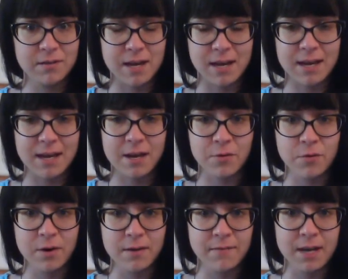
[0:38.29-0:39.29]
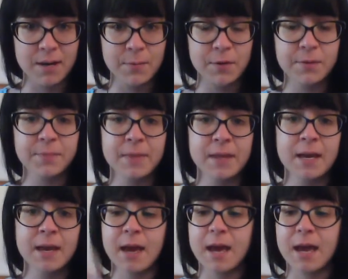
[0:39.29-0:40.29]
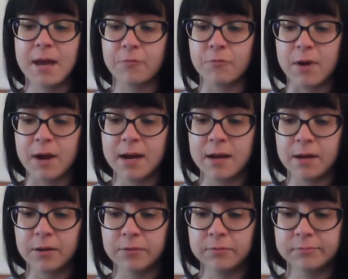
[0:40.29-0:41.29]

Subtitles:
that category of animal, and rhinoceros,